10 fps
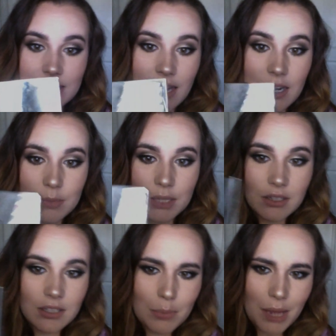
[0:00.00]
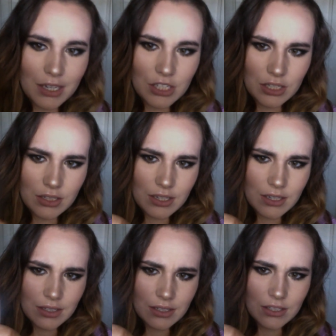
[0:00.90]
And I mean, look at the packaging. That
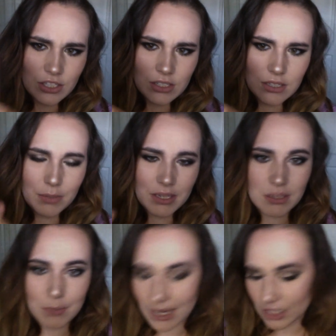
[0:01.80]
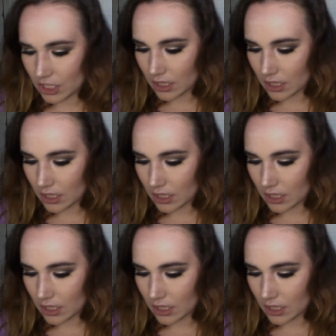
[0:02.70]
is just amazing packaging.